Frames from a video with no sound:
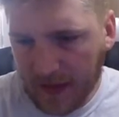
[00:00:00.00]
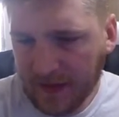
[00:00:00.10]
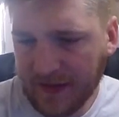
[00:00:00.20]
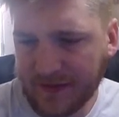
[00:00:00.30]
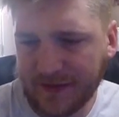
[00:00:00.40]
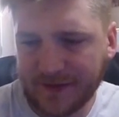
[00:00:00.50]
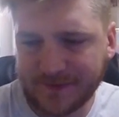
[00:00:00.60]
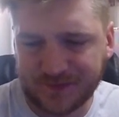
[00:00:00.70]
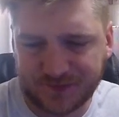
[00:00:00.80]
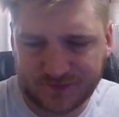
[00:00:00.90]
And um,
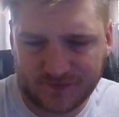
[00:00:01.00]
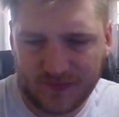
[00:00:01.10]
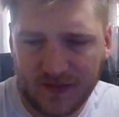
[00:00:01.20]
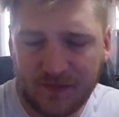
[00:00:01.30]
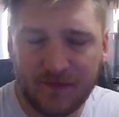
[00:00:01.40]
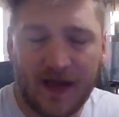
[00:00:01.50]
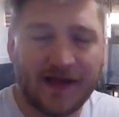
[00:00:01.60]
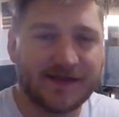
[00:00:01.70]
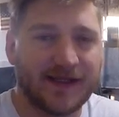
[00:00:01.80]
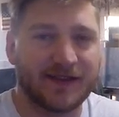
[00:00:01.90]

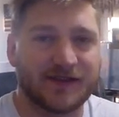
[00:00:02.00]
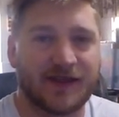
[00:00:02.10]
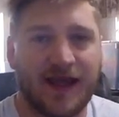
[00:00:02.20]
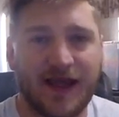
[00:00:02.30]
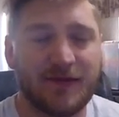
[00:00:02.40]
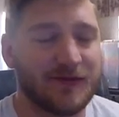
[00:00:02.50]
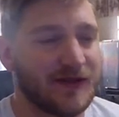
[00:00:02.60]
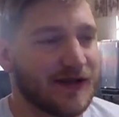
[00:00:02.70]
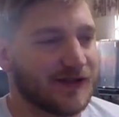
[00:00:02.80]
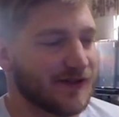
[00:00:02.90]
Aztec just hammered
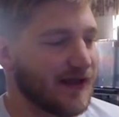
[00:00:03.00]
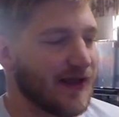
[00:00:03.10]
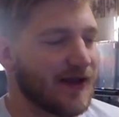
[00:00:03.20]
me yesterday.